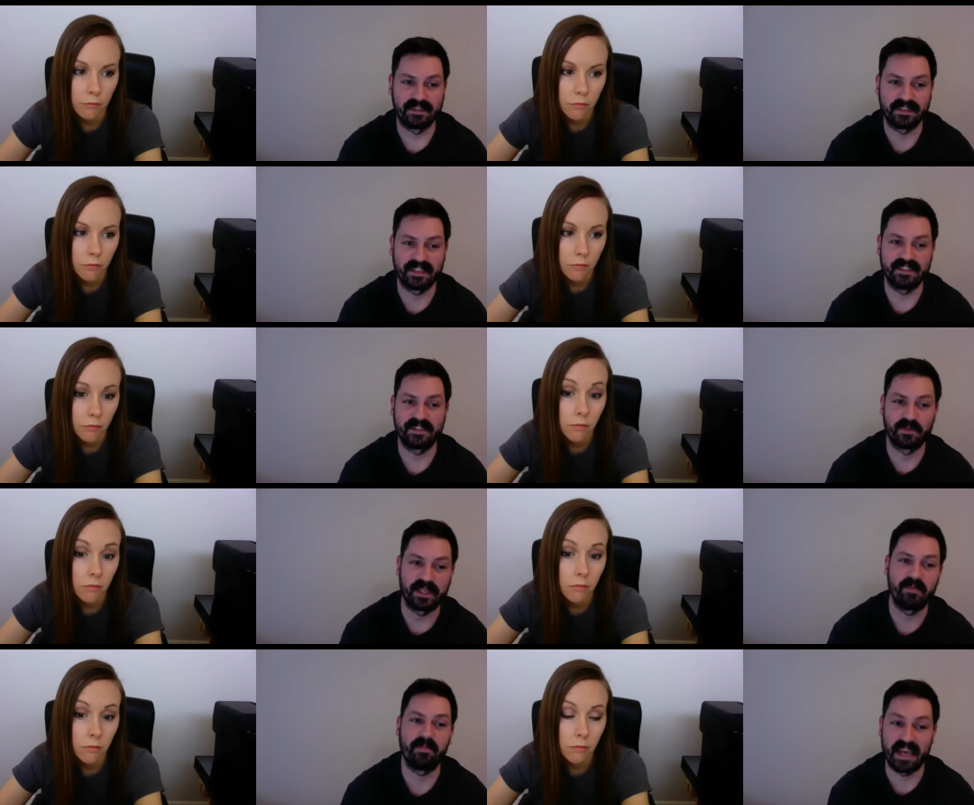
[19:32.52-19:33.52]
Speaker 1: the census
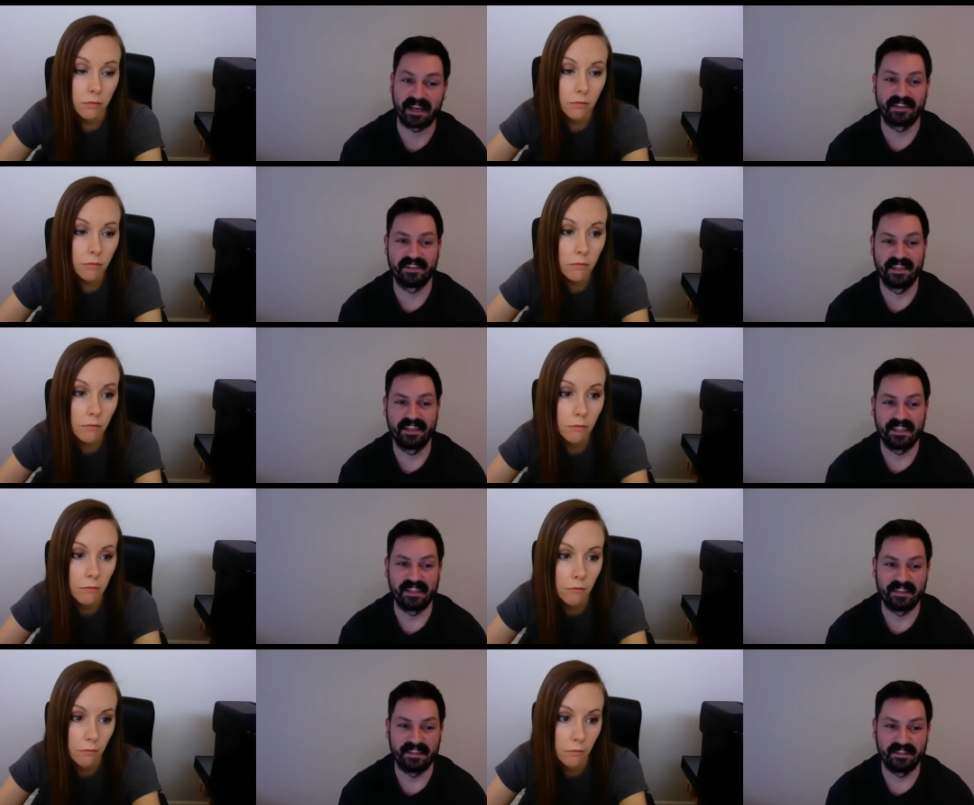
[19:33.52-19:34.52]
will impact
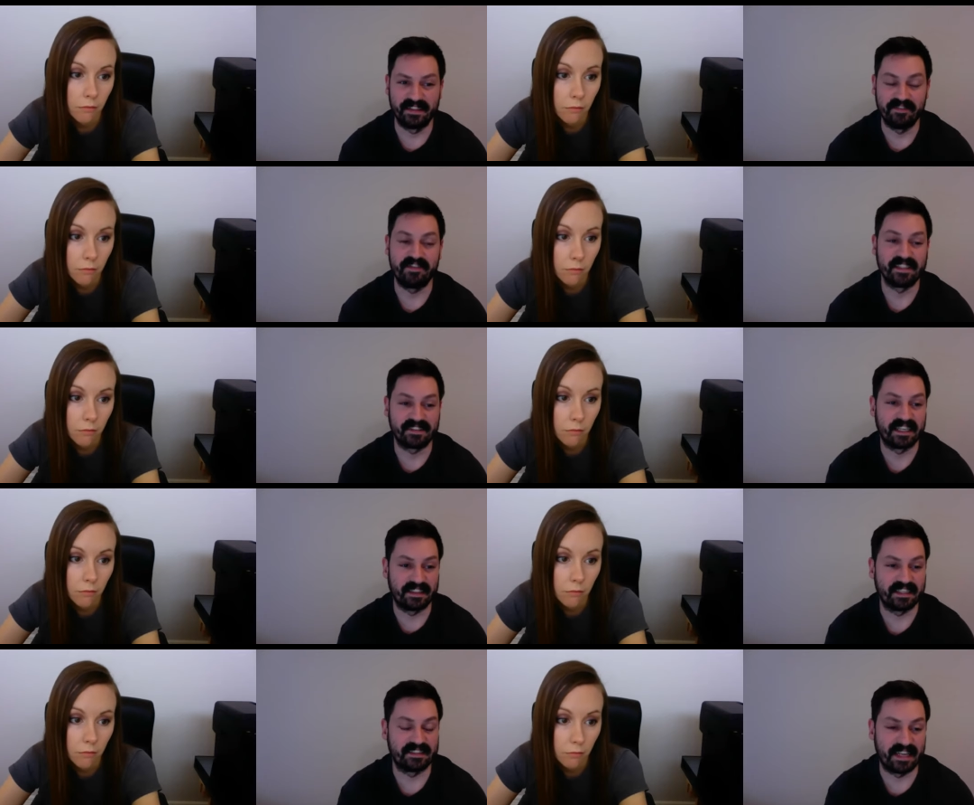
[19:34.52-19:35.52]
events
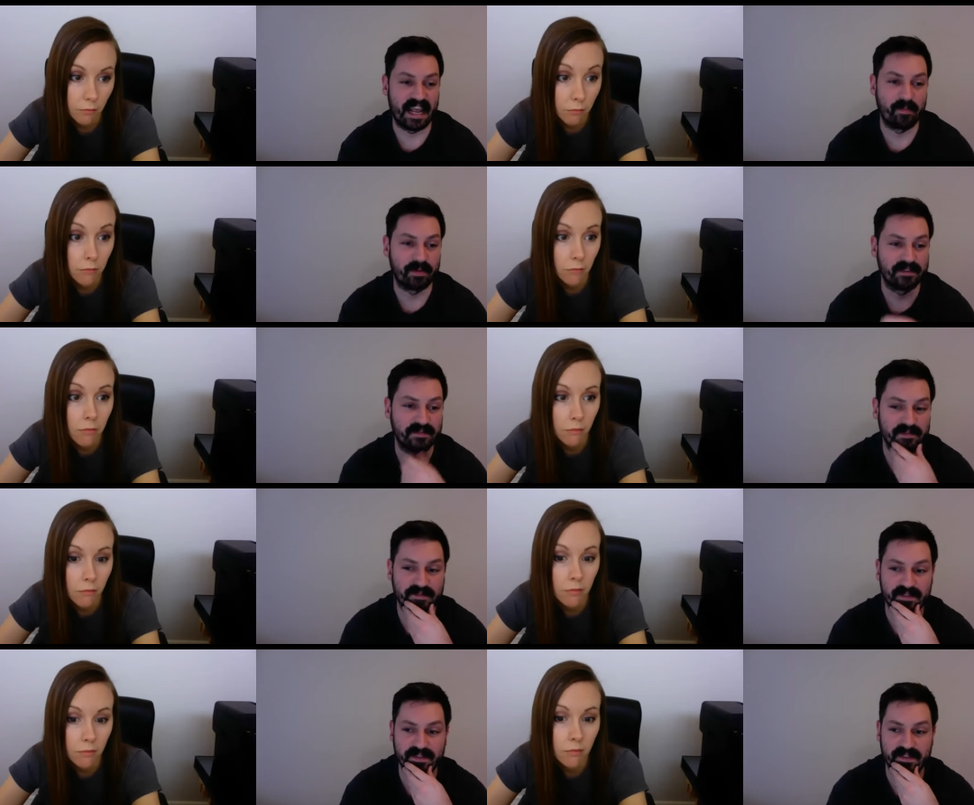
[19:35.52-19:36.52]
like this that happen.
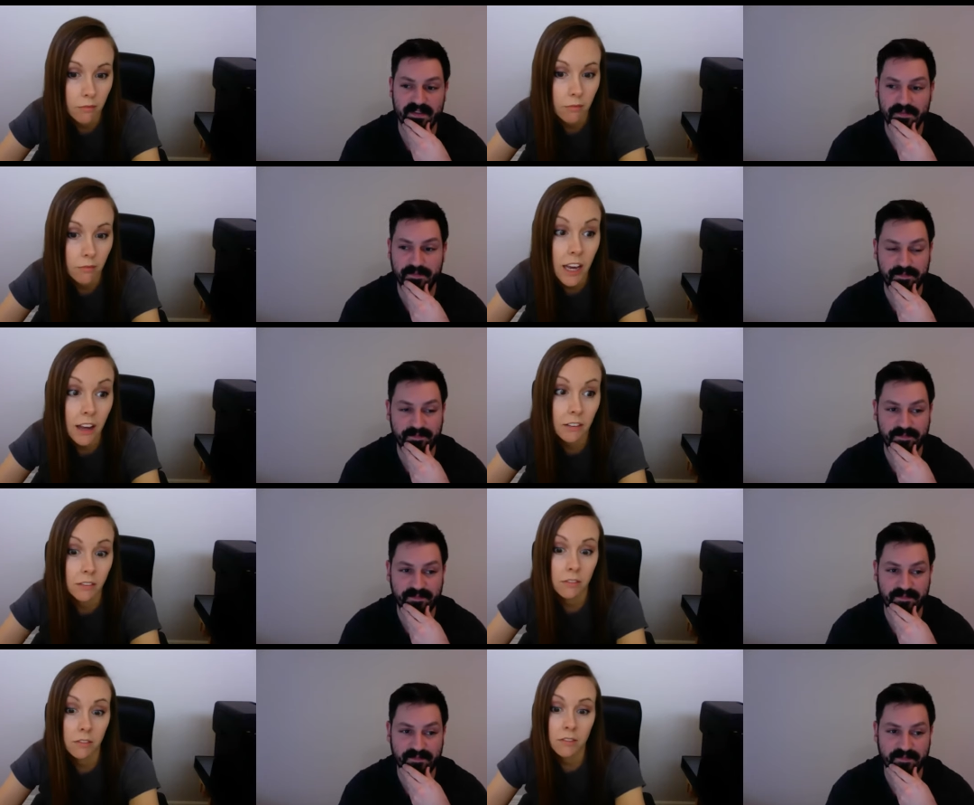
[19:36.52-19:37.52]
Speaker 2: Yeah,
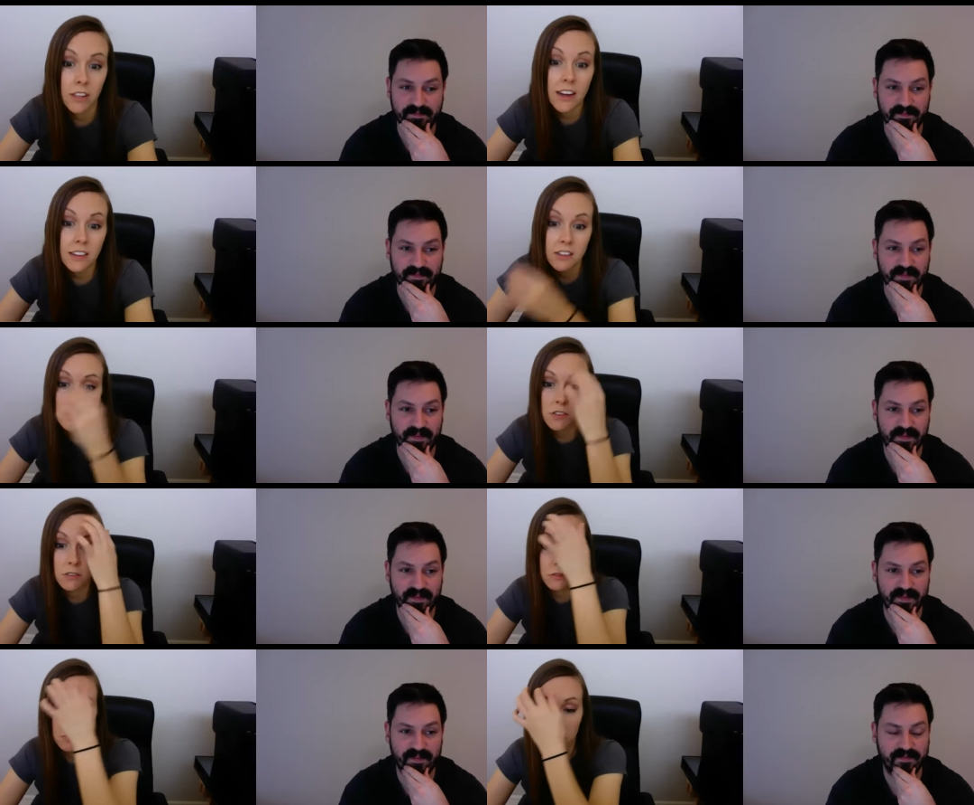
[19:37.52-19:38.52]
that's
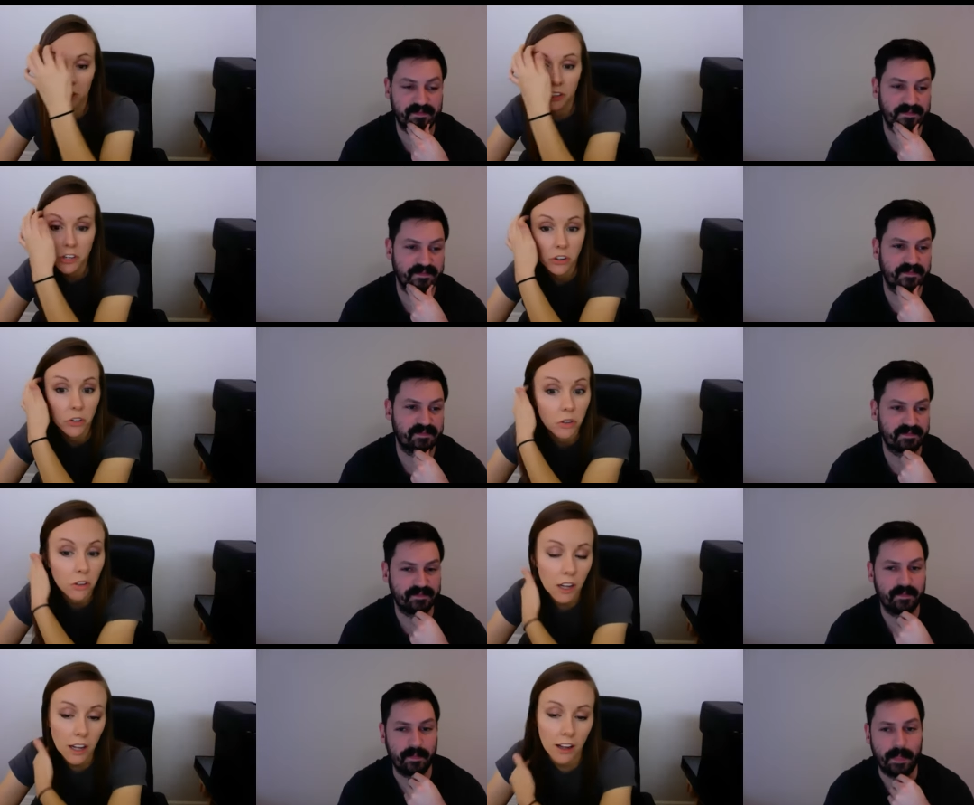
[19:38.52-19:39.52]
really true.
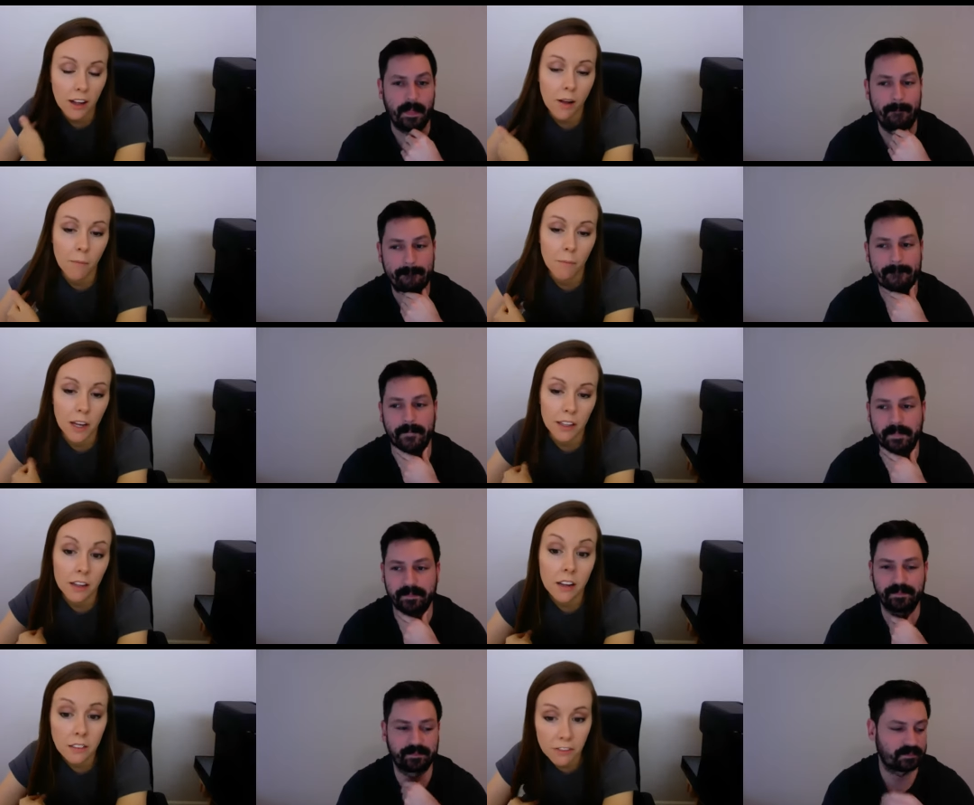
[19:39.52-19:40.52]
Um, and
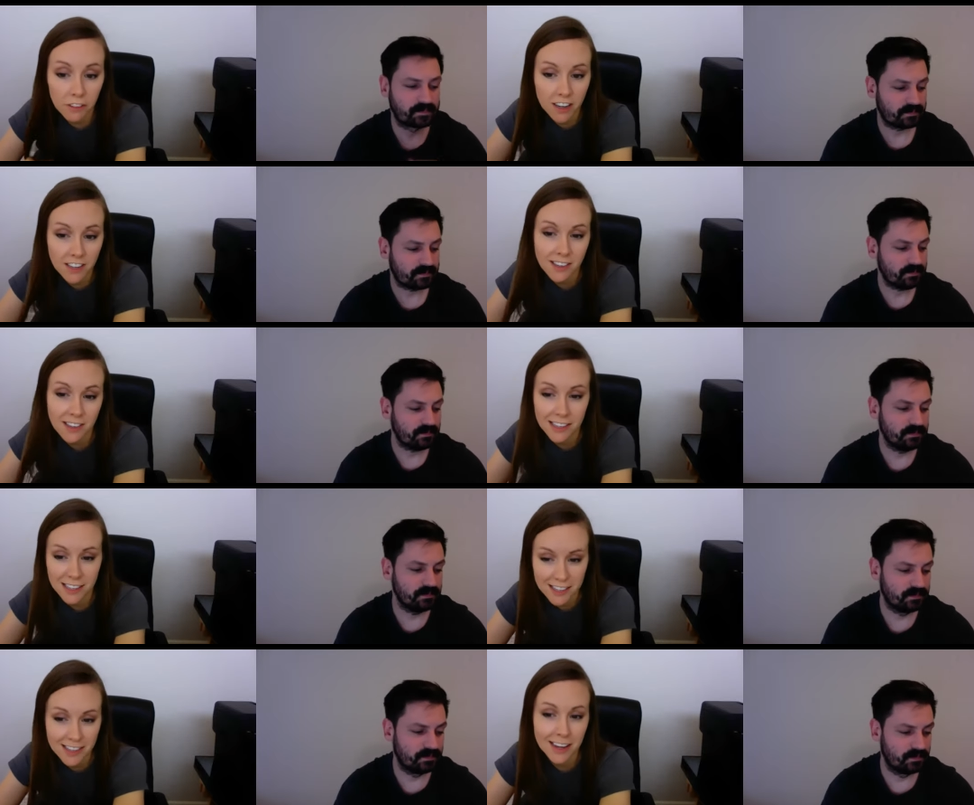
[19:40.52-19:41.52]
luckily for us, the
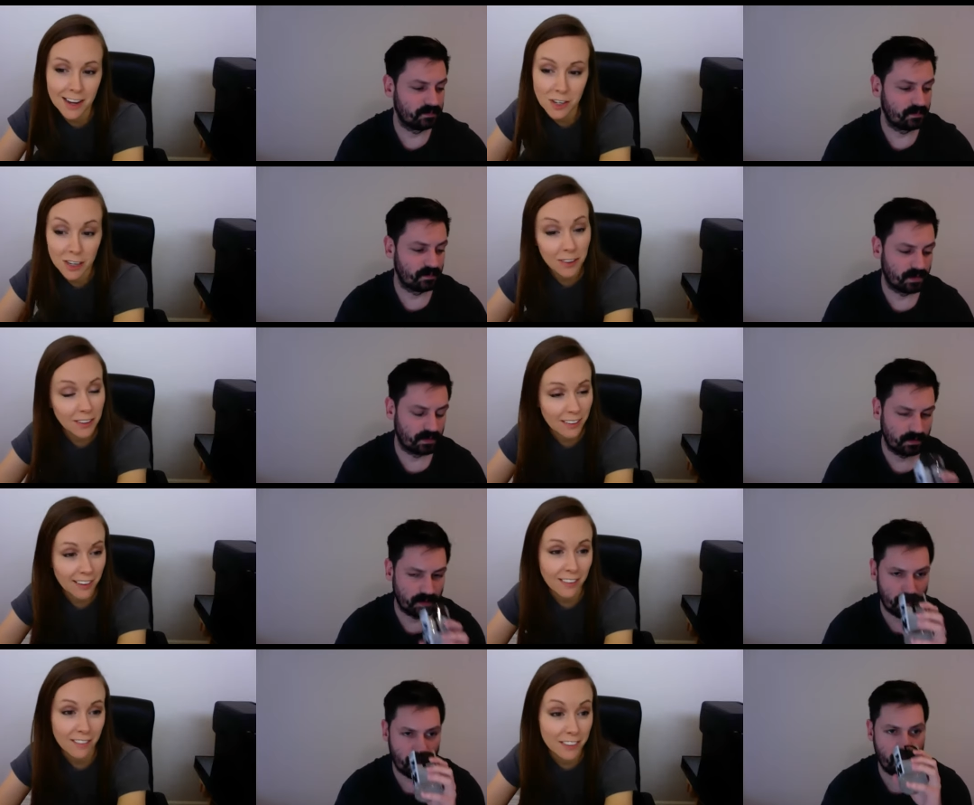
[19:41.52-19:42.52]
census is actually
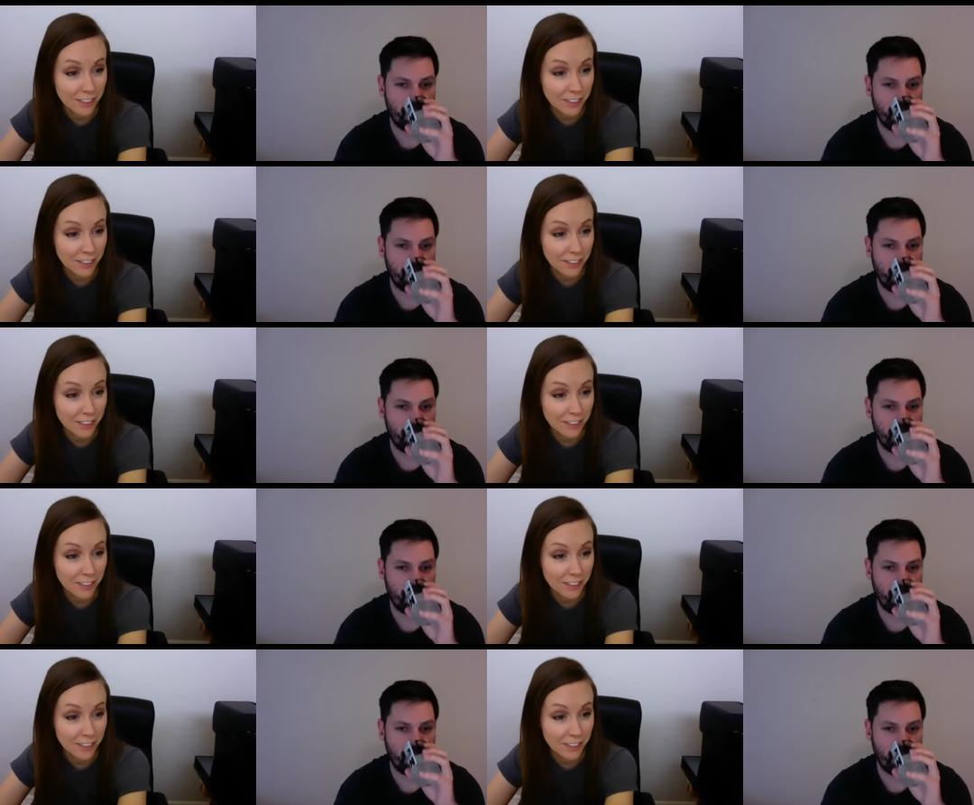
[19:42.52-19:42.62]
online for the